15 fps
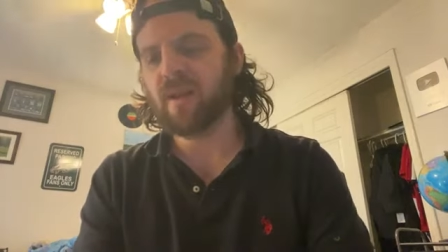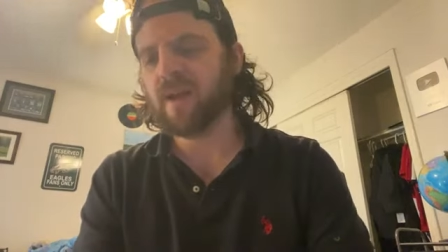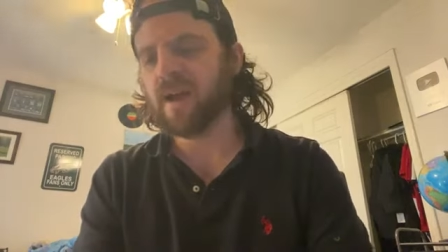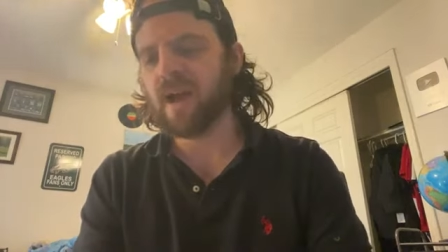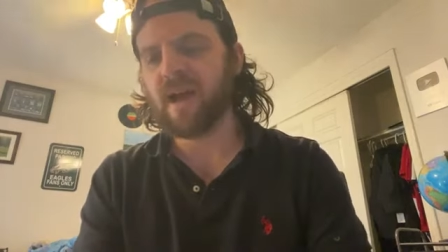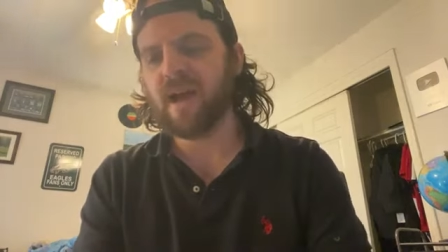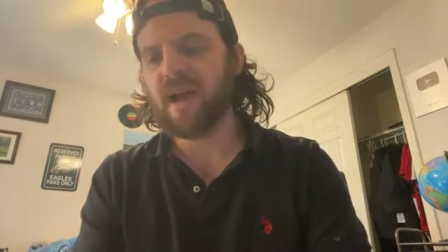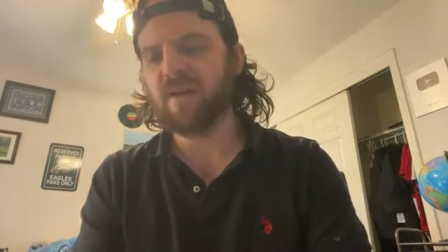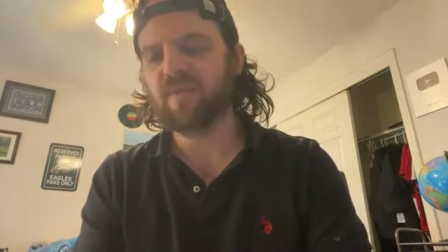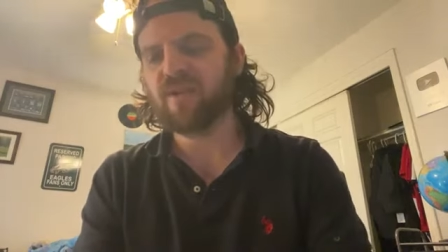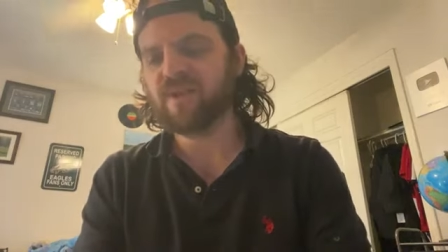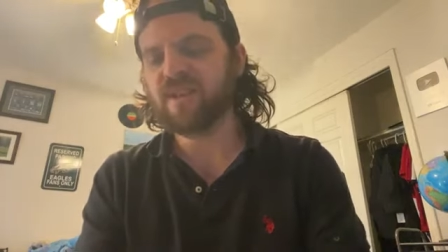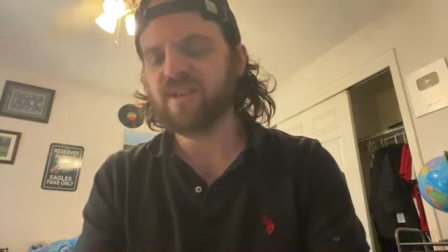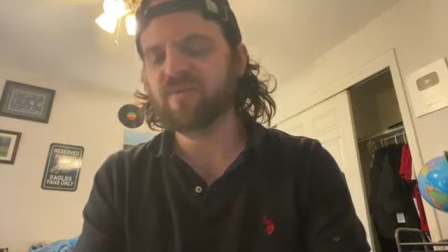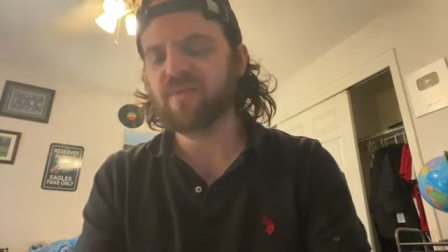Like, I
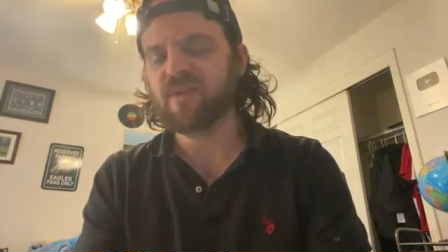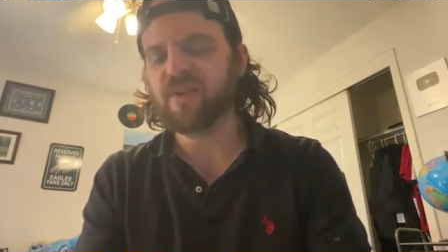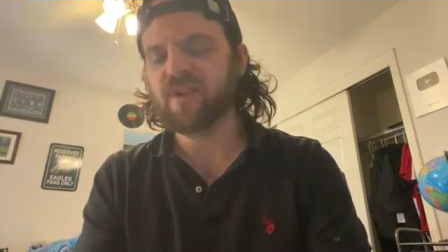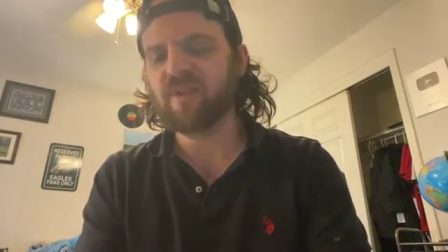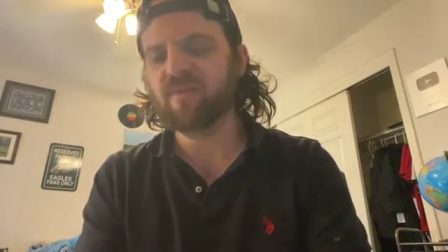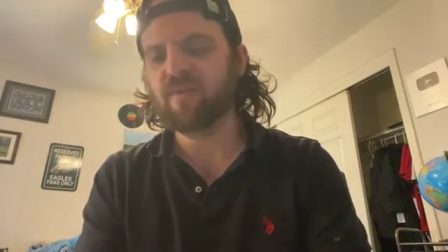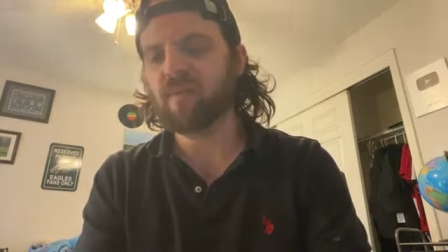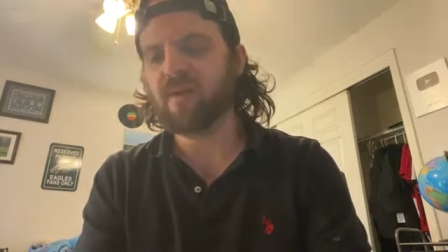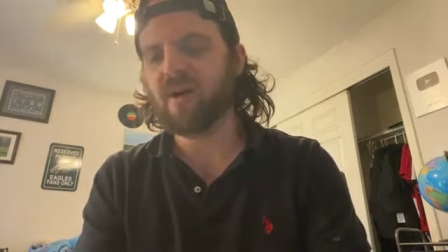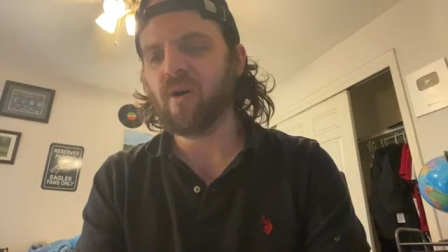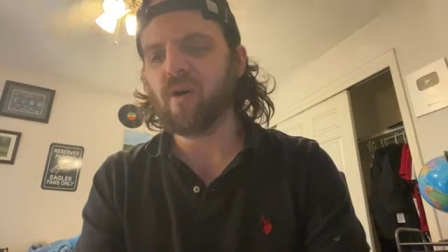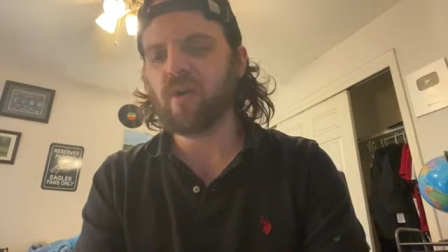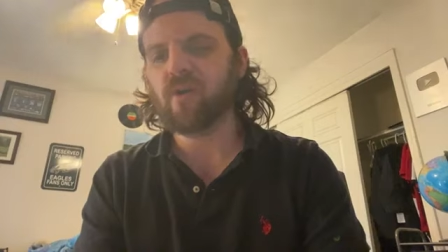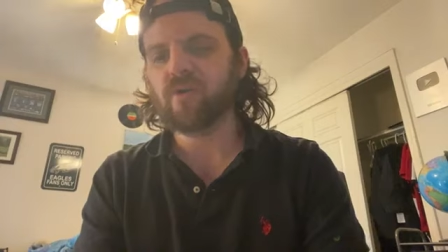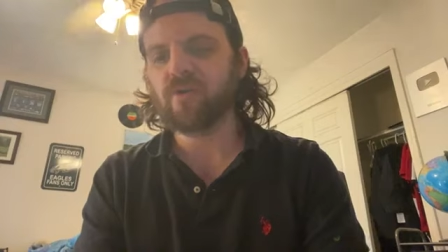haven't even given my
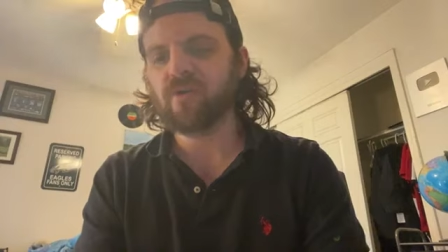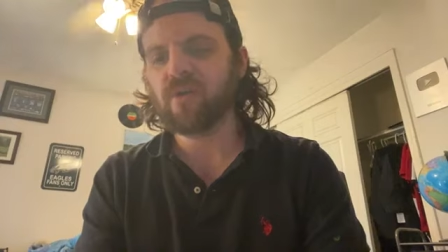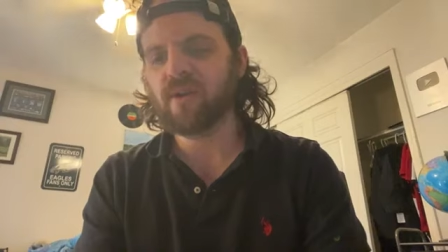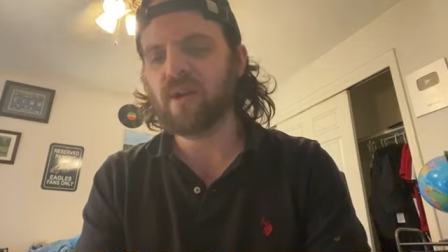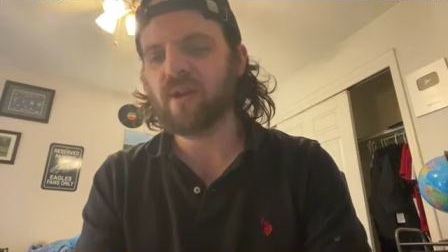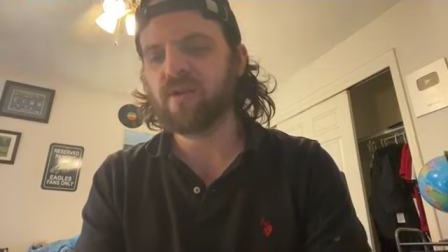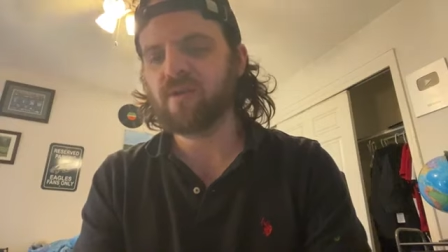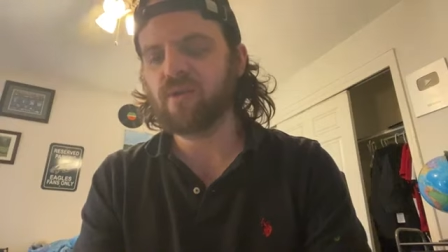all yet.